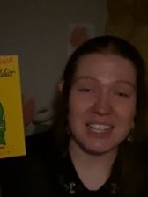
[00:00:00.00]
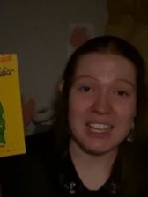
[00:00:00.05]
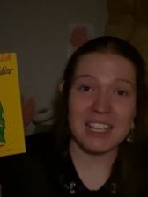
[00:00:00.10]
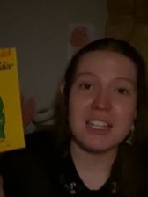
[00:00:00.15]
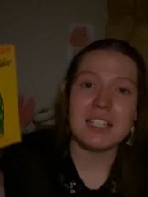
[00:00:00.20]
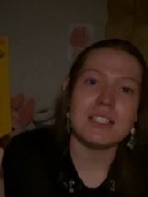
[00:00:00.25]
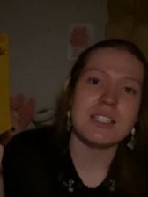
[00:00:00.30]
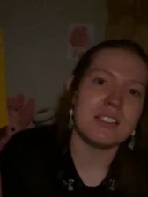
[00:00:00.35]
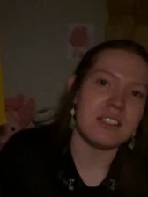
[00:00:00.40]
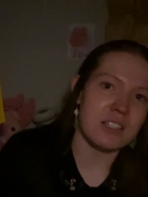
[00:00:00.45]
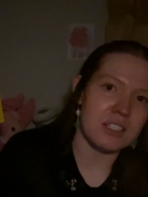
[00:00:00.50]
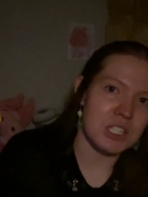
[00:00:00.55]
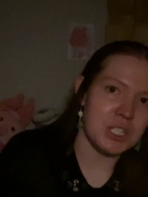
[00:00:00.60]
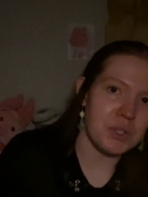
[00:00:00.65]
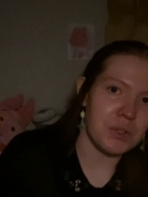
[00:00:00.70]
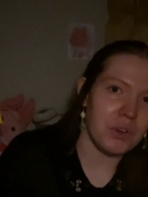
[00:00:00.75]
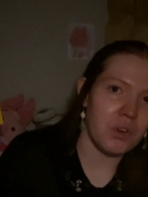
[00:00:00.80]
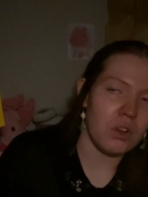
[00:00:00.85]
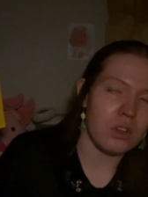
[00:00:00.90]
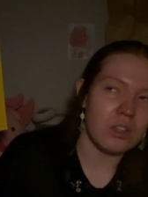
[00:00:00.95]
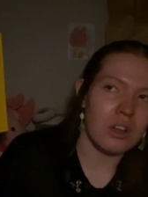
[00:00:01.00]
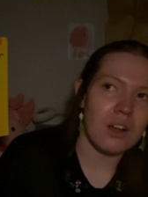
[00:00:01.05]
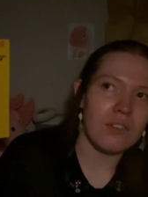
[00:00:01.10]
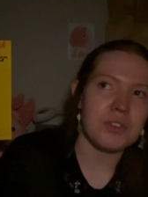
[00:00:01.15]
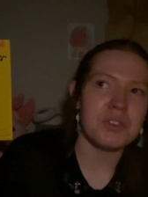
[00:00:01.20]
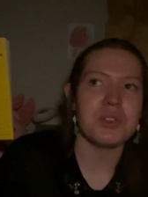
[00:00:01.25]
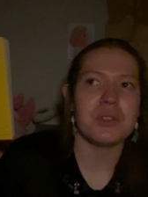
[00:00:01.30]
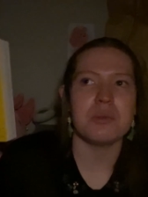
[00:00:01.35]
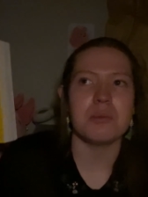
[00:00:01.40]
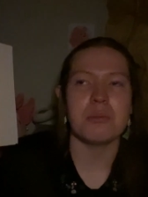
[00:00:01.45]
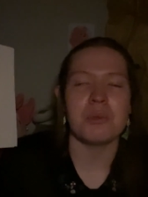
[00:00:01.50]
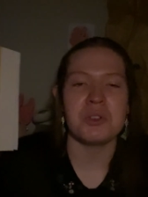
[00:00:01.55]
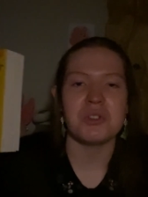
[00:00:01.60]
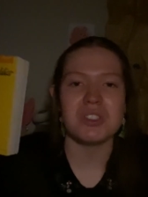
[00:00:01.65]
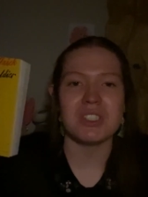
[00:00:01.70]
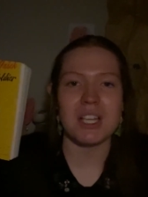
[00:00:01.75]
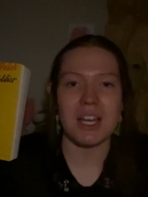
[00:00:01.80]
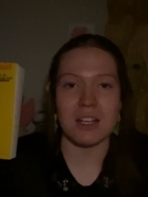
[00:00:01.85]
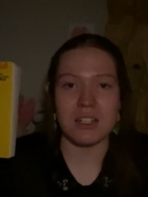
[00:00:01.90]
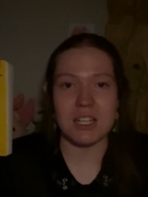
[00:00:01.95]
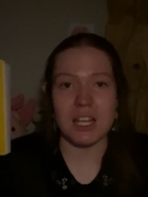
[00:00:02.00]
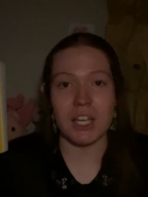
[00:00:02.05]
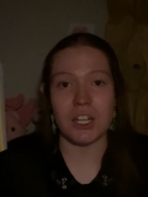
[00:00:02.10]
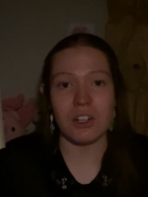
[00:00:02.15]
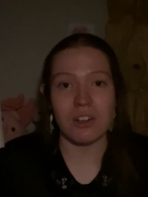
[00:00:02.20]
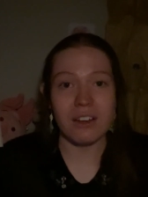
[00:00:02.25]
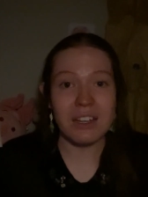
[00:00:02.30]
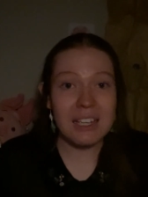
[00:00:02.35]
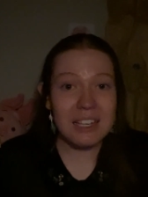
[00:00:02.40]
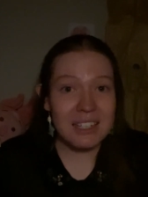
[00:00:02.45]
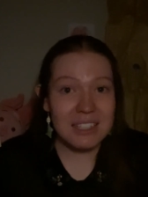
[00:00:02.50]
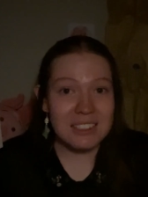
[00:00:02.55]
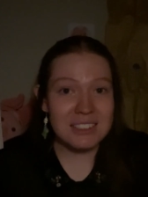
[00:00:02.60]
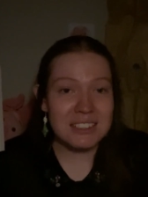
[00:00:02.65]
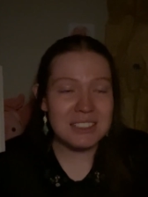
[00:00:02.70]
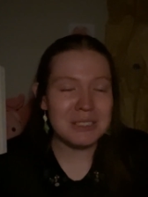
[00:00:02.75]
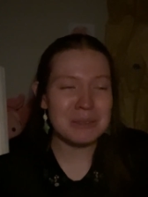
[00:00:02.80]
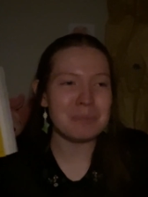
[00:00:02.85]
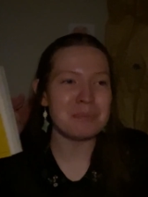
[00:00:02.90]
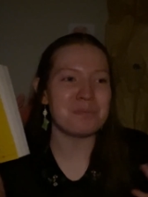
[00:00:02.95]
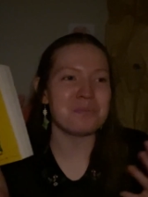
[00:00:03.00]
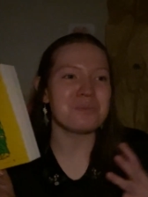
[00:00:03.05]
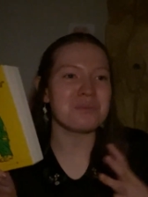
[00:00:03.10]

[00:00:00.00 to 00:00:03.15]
Again, it's a satirical novel, and most satire is.